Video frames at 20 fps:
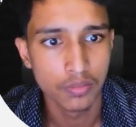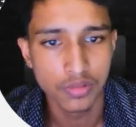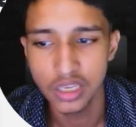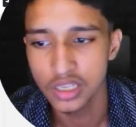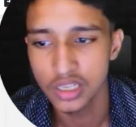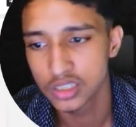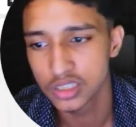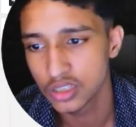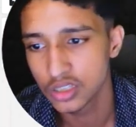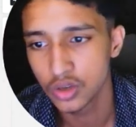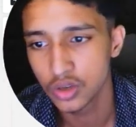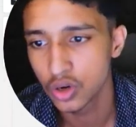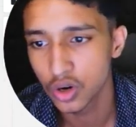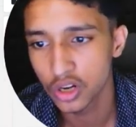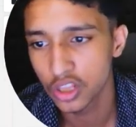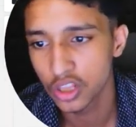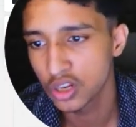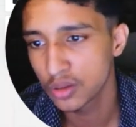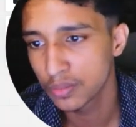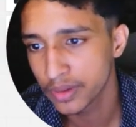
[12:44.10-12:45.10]
Yes, you're
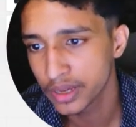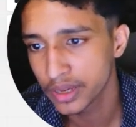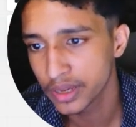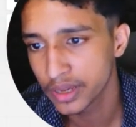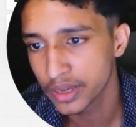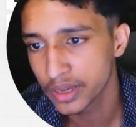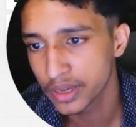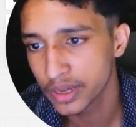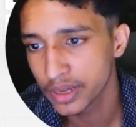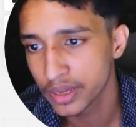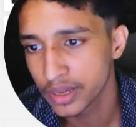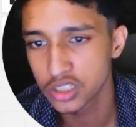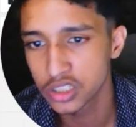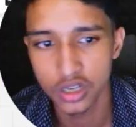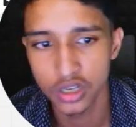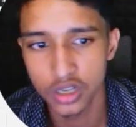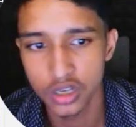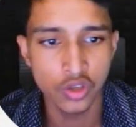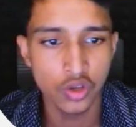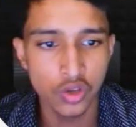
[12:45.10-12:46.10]
not in a mess. You
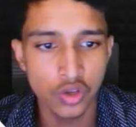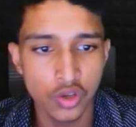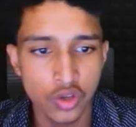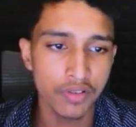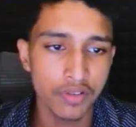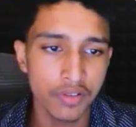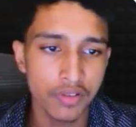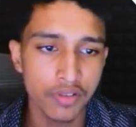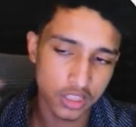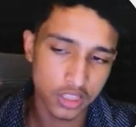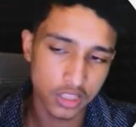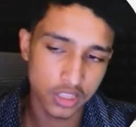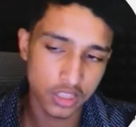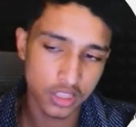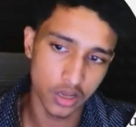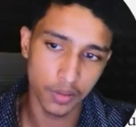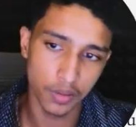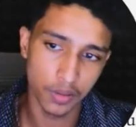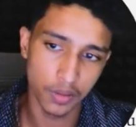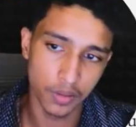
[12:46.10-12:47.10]
just you have everything
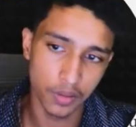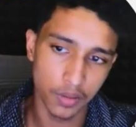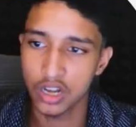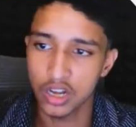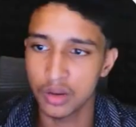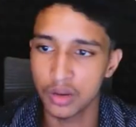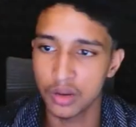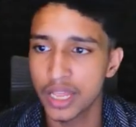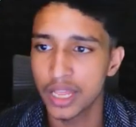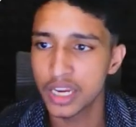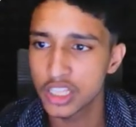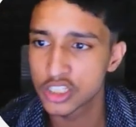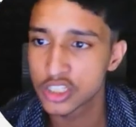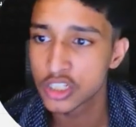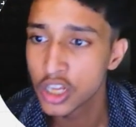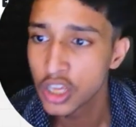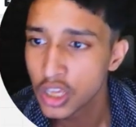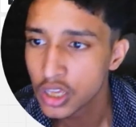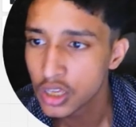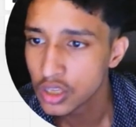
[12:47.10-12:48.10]
perfectly
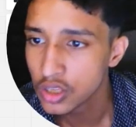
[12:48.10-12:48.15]
managed.